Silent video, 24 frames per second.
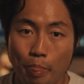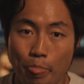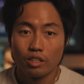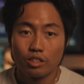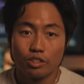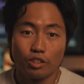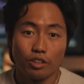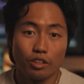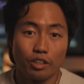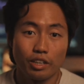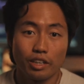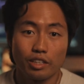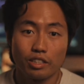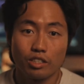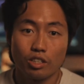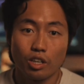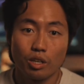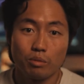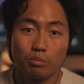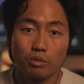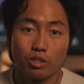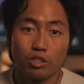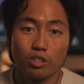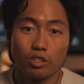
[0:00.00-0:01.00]
So the next
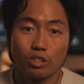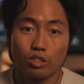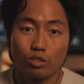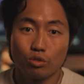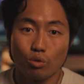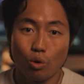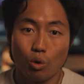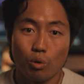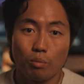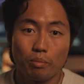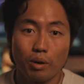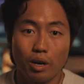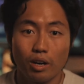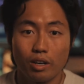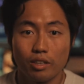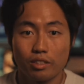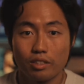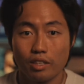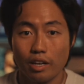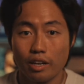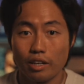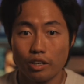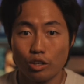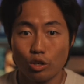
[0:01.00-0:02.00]
time you scroll
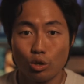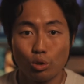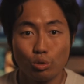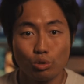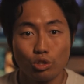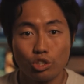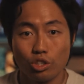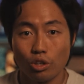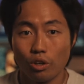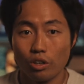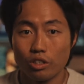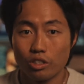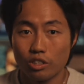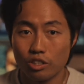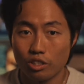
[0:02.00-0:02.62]
past a cool shot